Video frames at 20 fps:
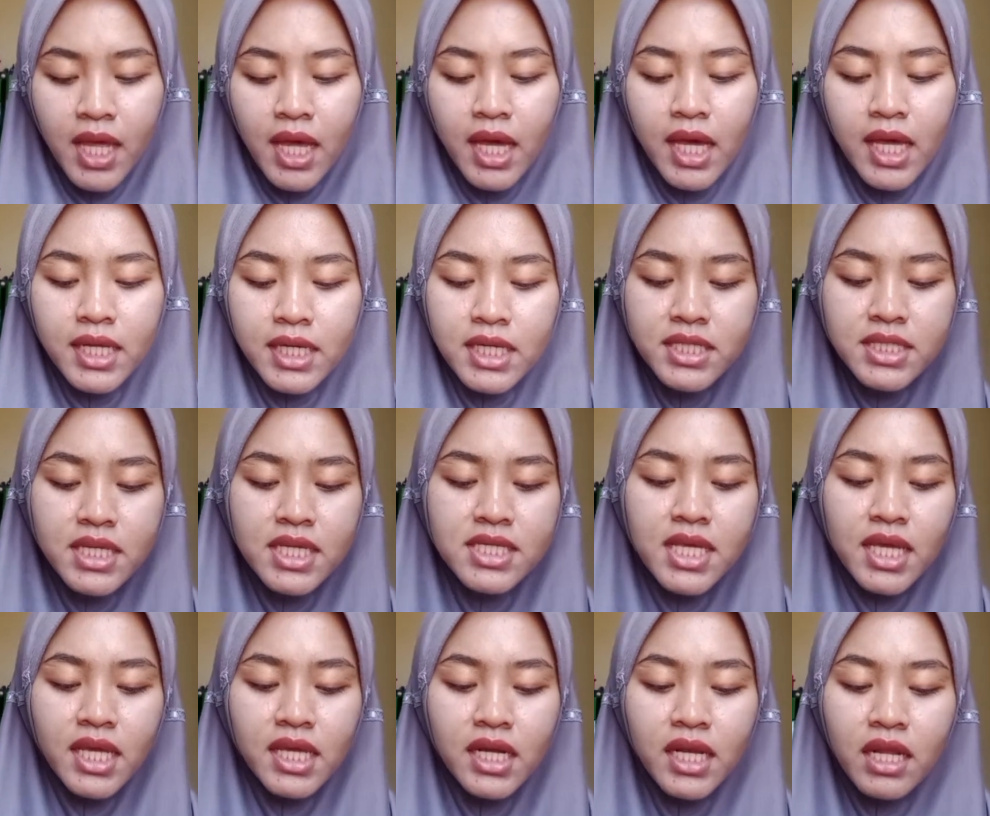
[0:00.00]
English as
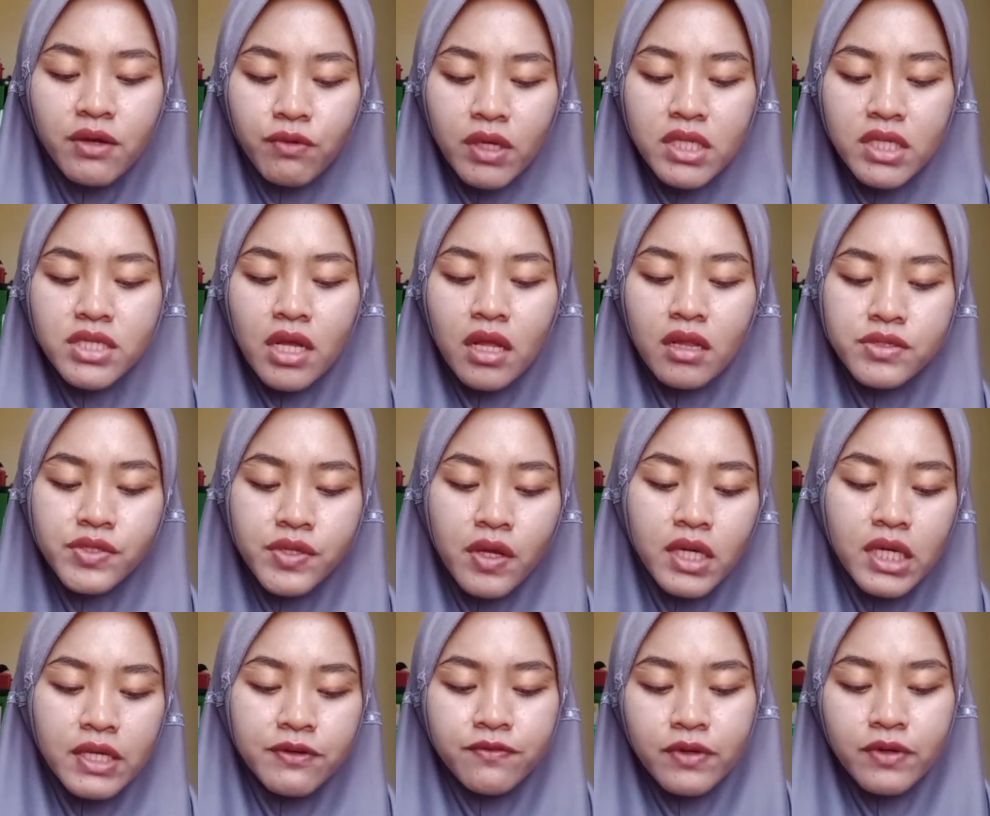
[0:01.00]
second language also
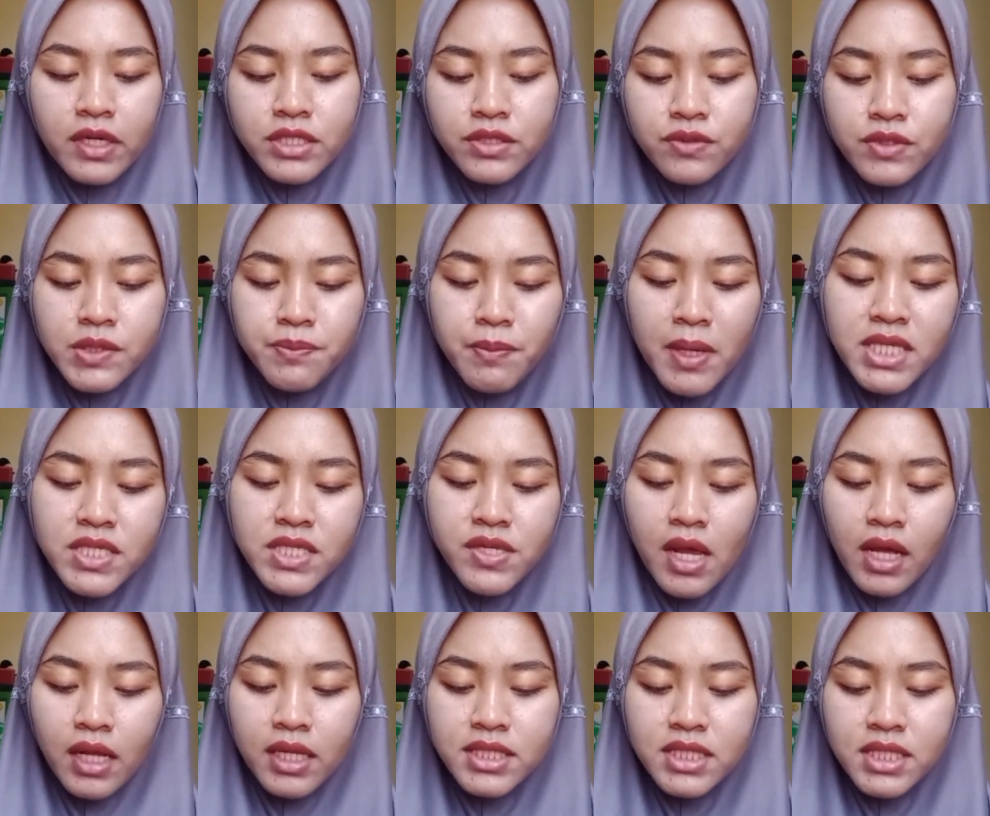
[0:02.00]
refers to
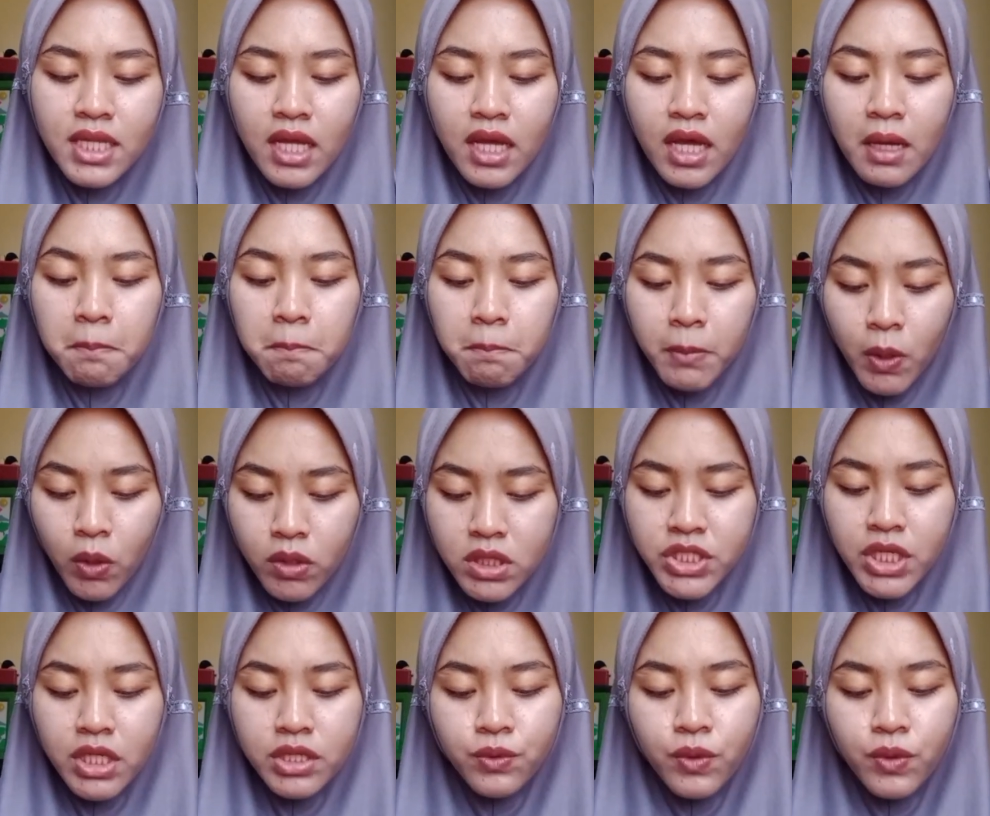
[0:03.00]
specialist
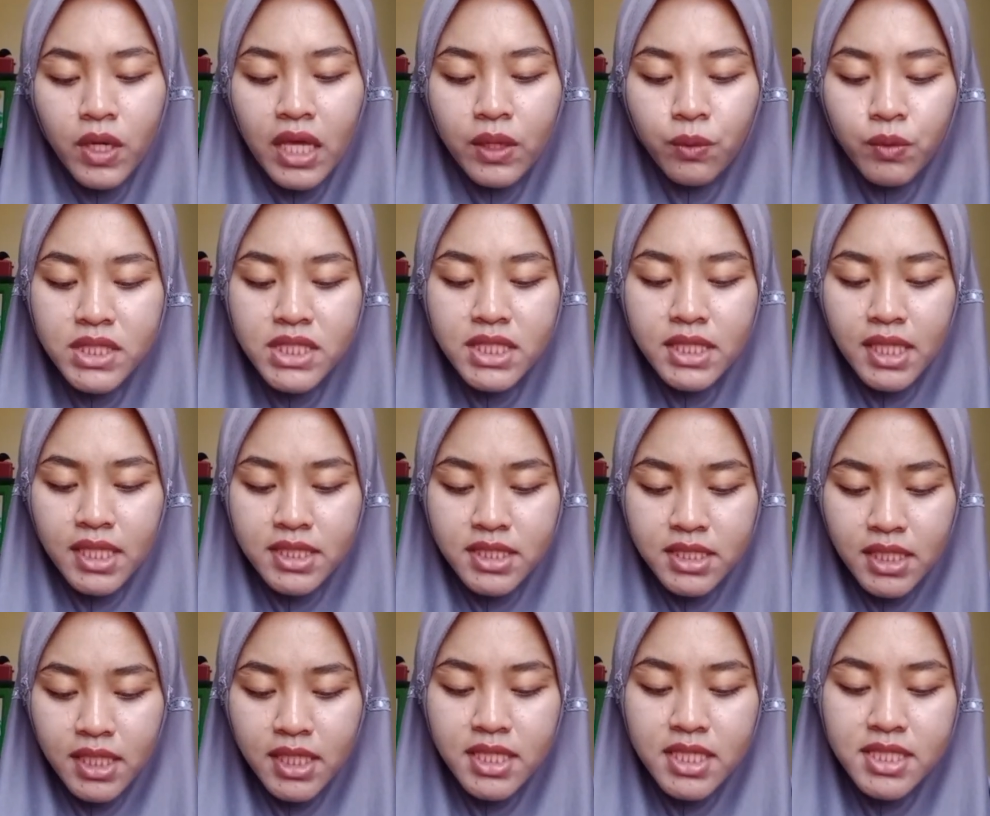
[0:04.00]
approach to language
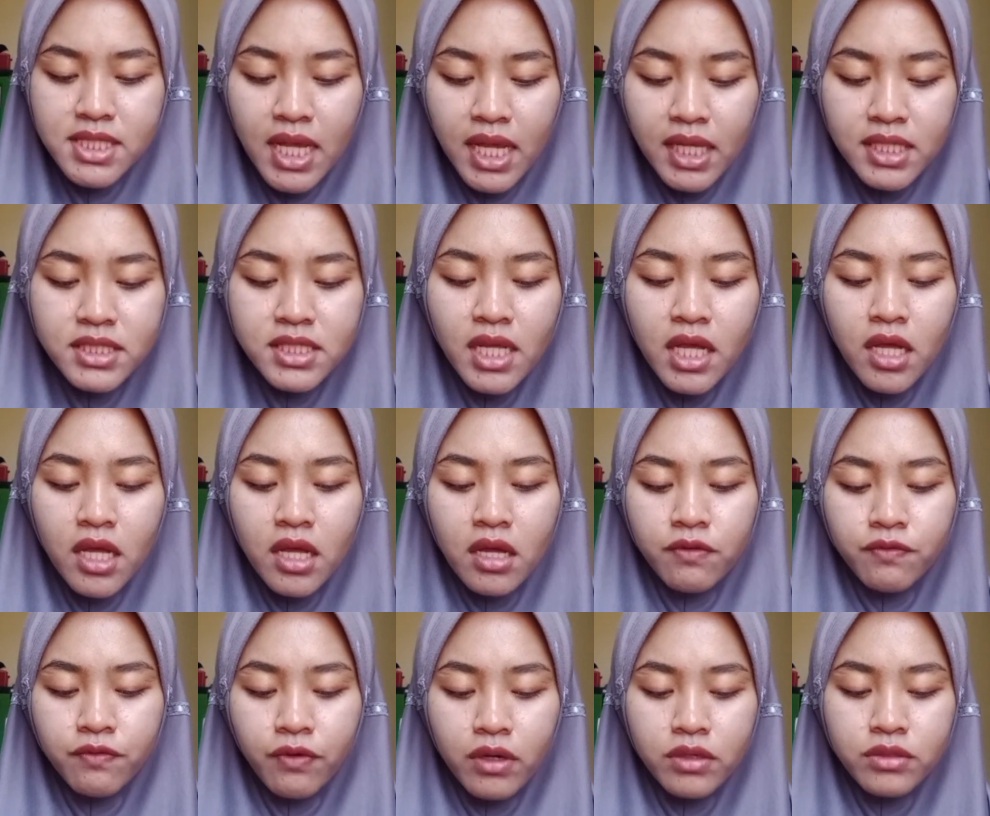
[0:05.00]
teaching designs
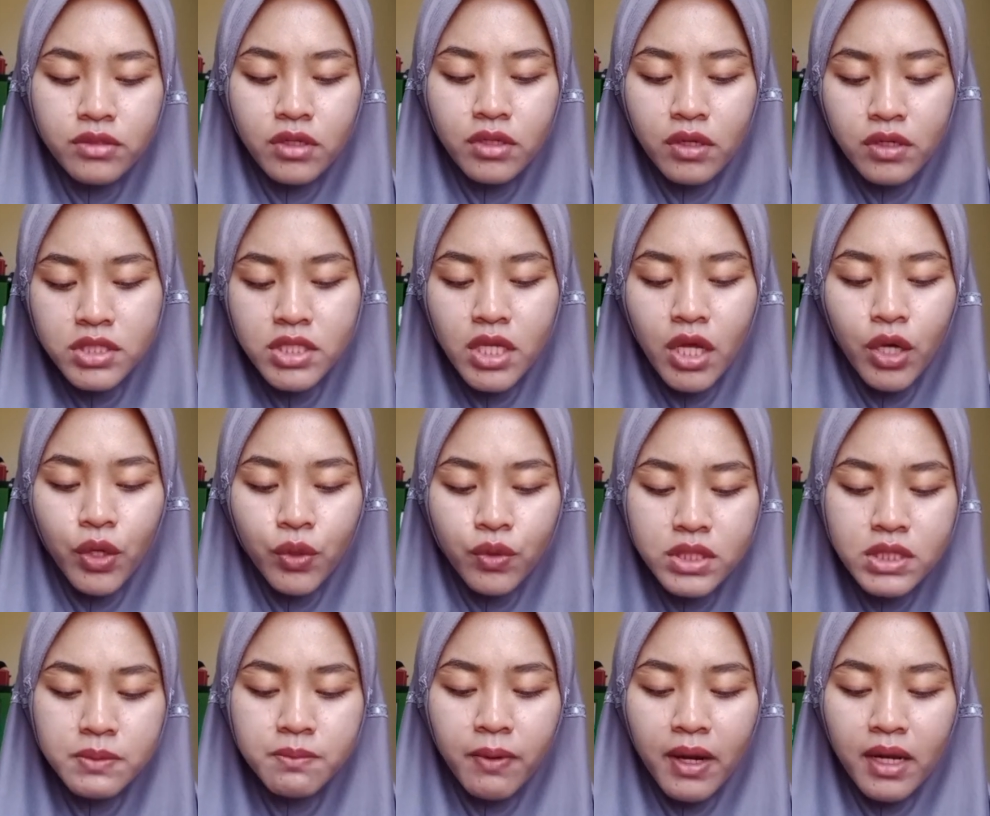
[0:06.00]
for those
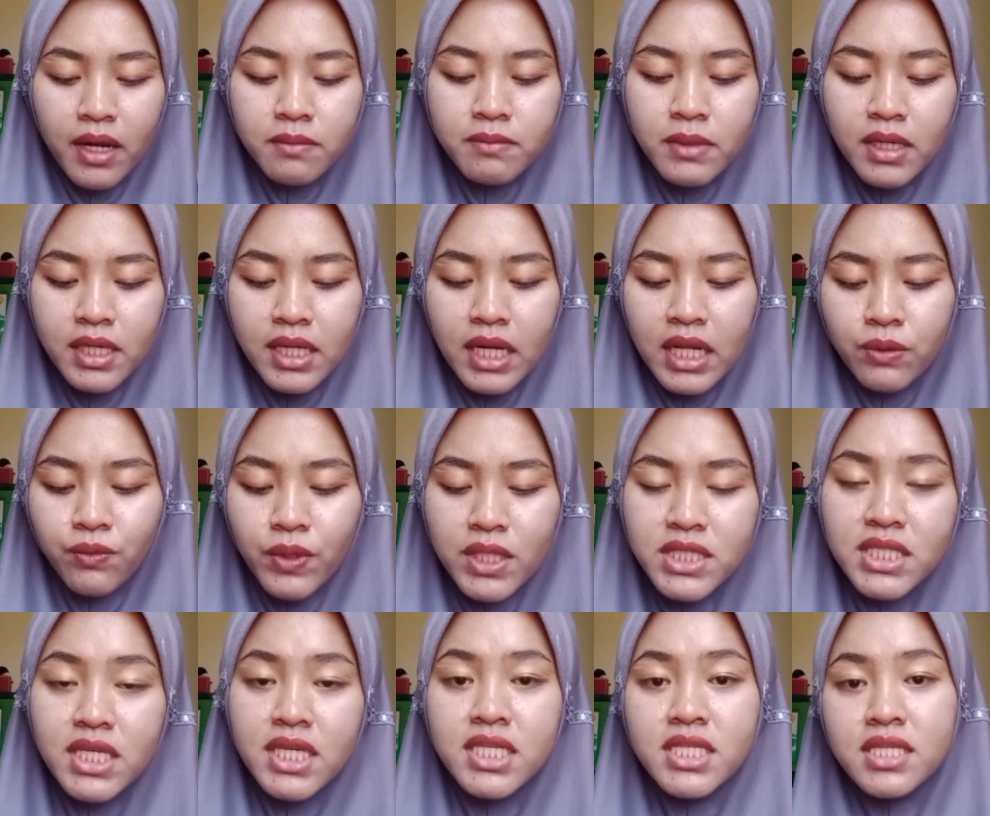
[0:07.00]
whose primary
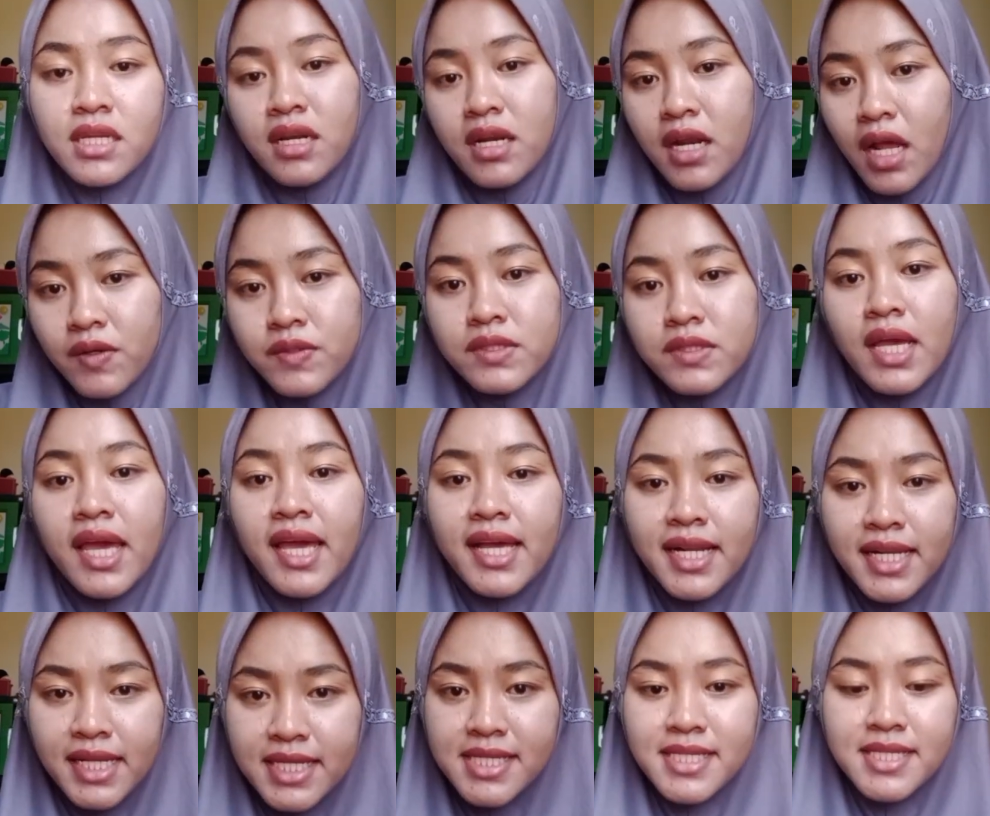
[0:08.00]
language is not
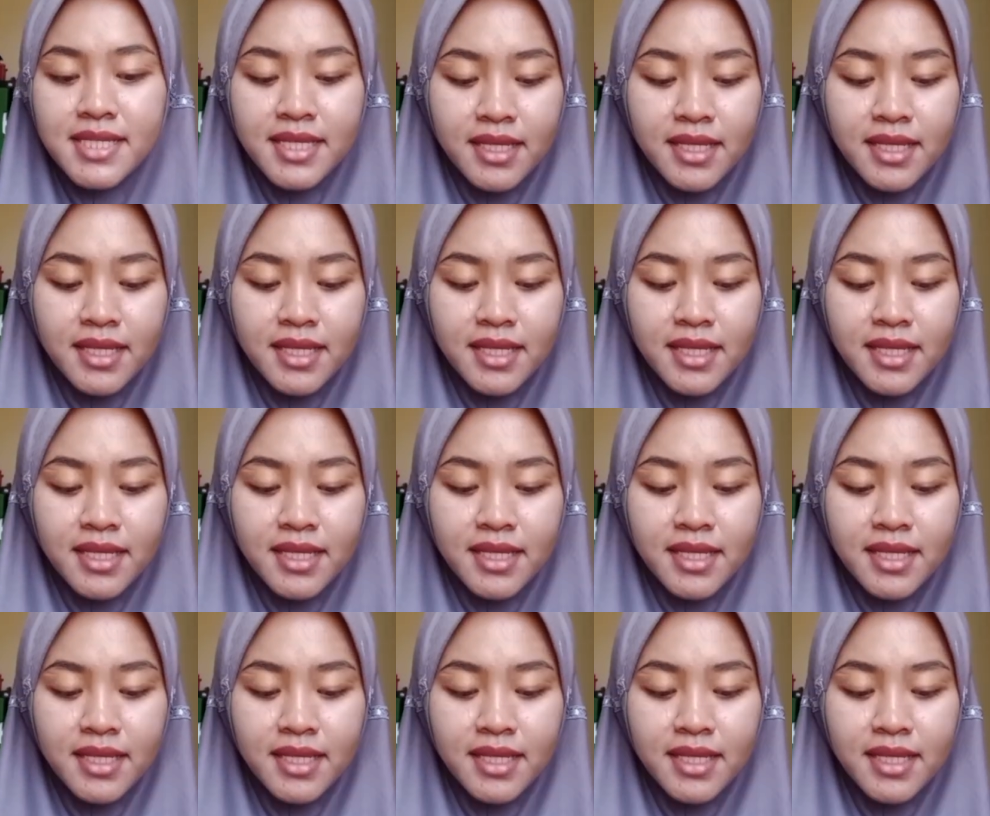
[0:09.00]
English.